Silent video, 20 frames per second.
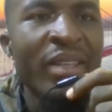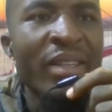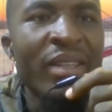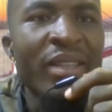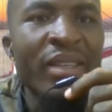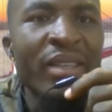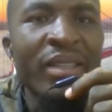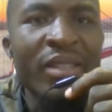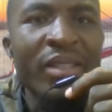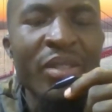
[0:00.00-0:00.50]

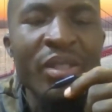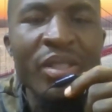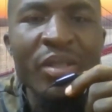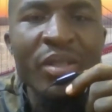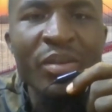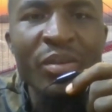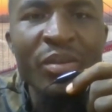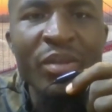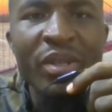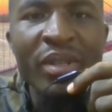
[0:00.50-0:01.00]
is
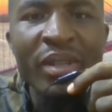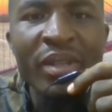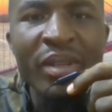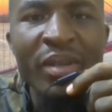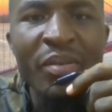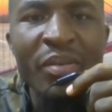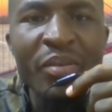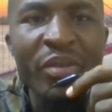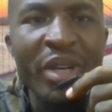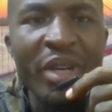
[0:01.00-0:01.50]

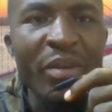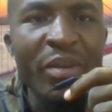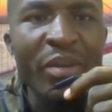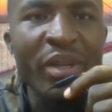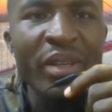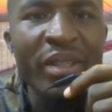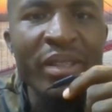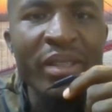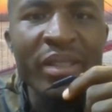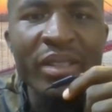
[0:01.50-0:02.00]

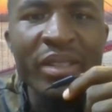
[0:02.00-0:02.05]
primarily